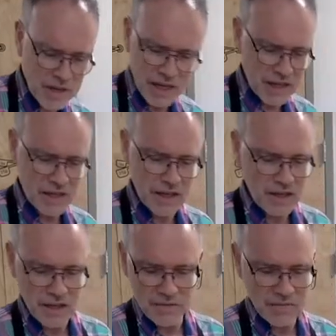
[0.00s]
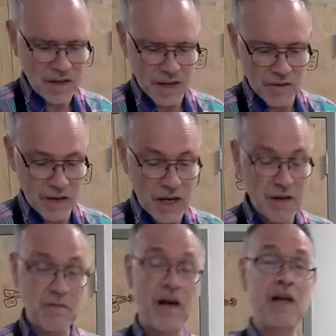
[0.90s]
You know,
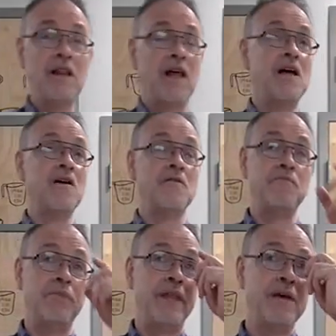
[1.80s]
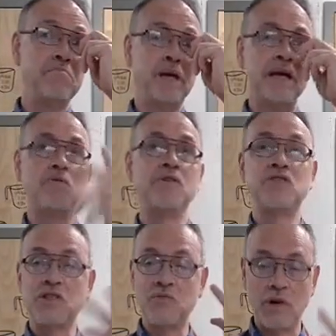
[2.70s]
and I love nutmeg with
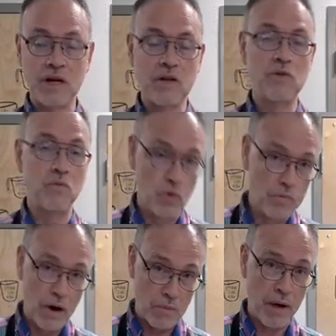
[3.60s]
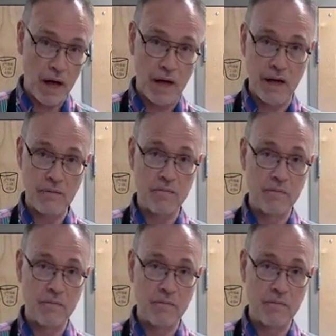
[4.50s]
just regular rhubarb pie.